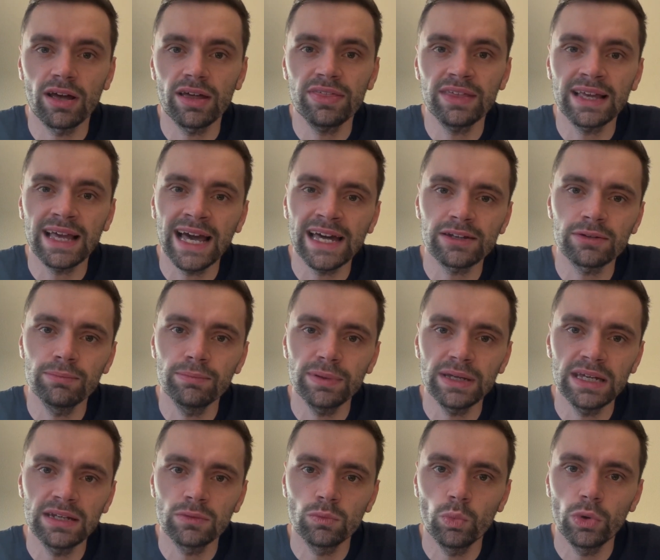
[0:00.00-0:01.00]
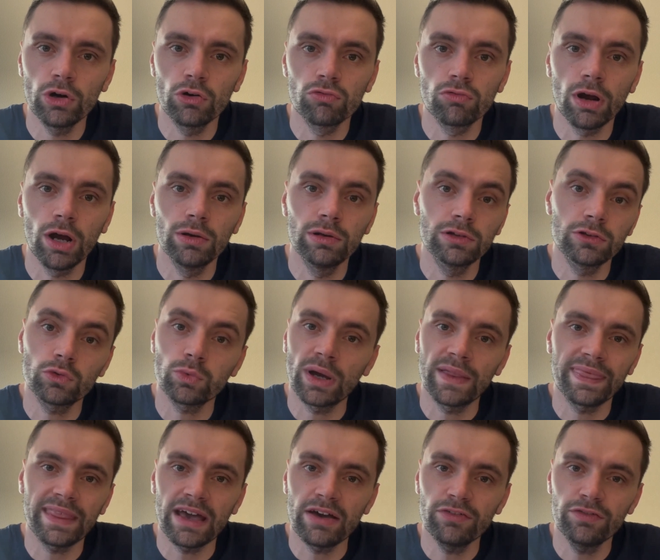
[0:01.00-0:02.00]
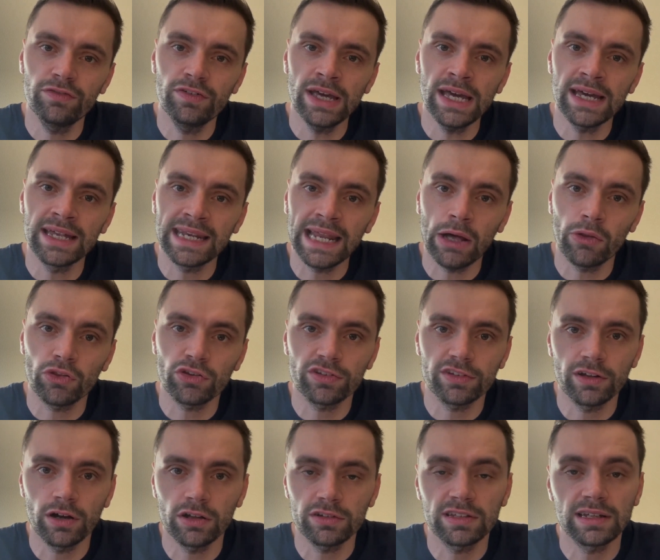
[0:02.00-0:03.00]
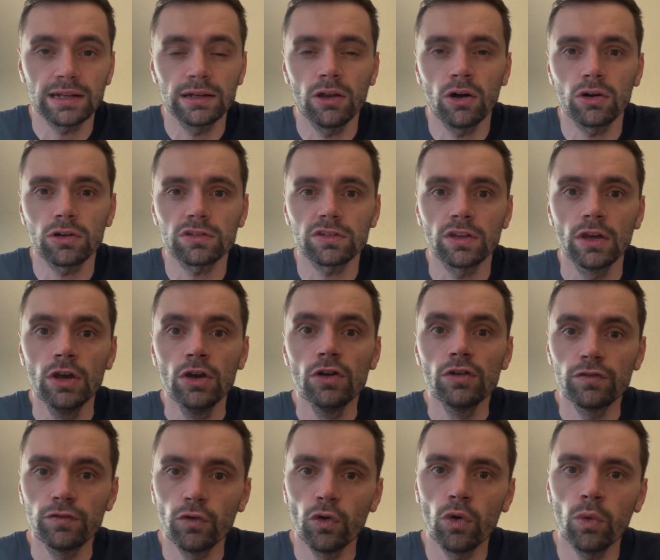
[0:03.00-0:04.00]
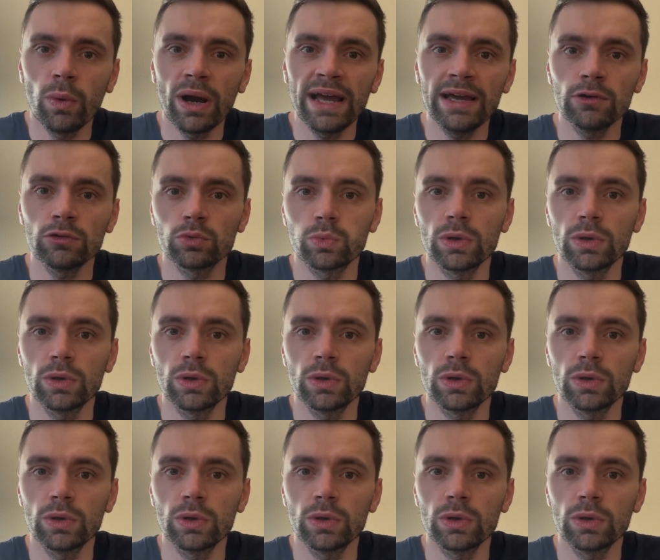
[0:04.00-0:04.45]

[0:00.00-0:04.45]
I think Adam Beard and Will Rowlands, when they're fit, are now the starting locks for Wales.